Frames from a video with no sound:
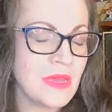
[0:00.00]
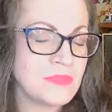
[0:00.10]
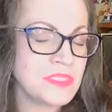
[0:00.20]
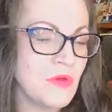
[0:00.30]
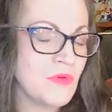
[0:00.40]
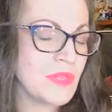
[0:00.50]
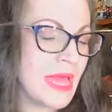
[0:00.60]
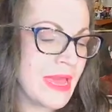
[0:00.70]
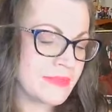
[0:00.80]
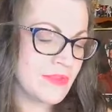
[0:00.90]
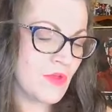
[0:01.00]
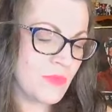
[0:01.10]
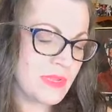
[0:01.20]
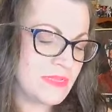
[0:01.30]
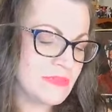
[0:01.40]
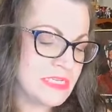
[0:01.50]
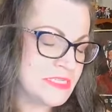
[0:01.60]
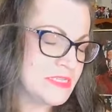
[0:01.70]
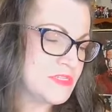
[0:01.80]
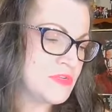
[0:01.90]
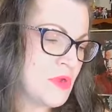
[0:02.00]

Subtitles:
I'm so glad nobody listened to